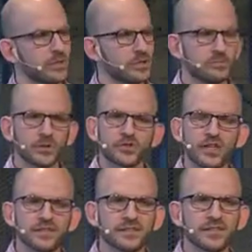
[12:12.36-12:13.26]
We can push
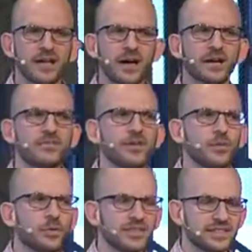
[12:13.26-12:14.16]
ideas live,
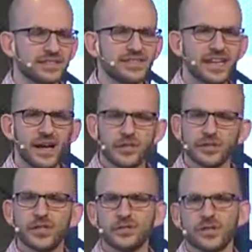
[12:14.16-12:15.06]
we can see how they
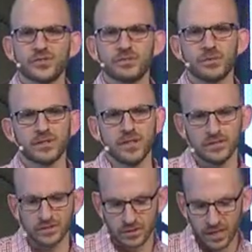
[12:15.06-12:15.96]
change customer
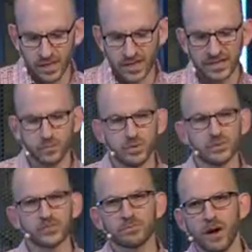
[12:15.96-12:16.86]
behavior, and then we
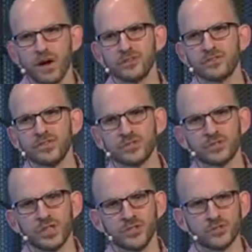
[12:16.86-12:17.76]
respond to those
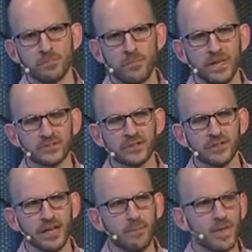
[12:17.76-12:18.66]
changes based
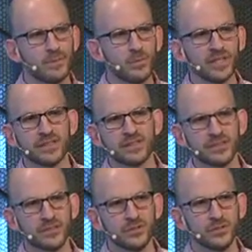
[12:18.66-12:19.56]
on that. Maybe we
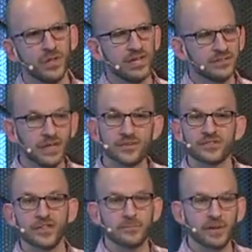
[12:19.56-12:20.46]
continue down the
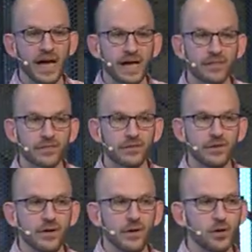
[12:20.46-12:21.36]
same path,
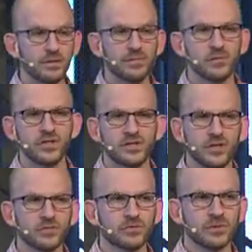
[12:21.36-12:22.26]
or maybe we don't.